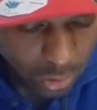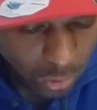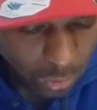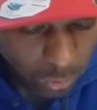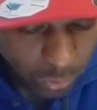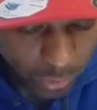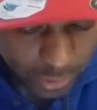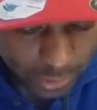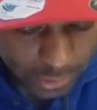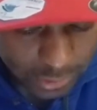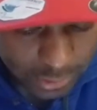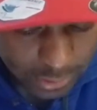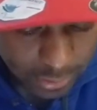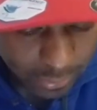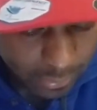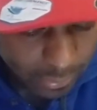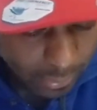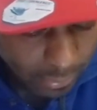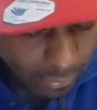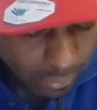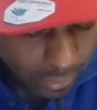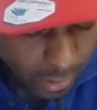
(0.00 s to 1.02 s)
which
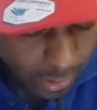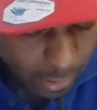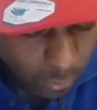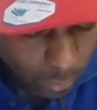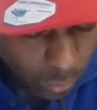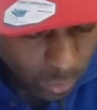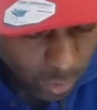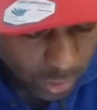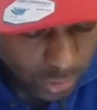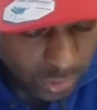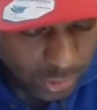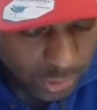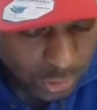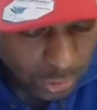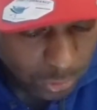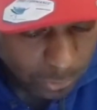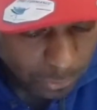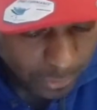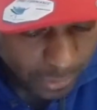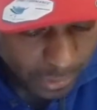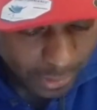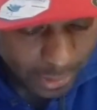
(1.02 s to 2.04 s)
they want to
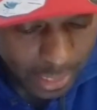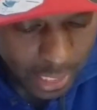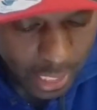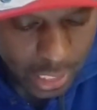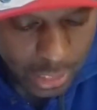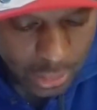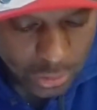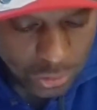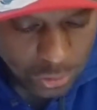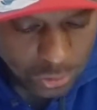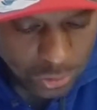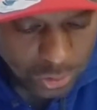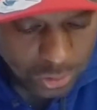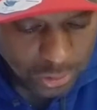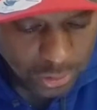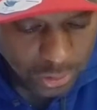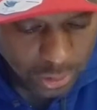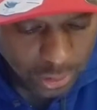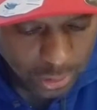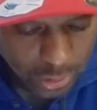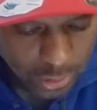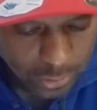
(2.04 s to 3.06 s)
be
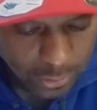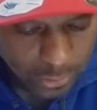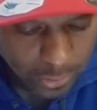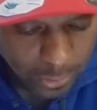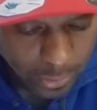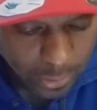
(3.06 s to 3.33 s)
understood,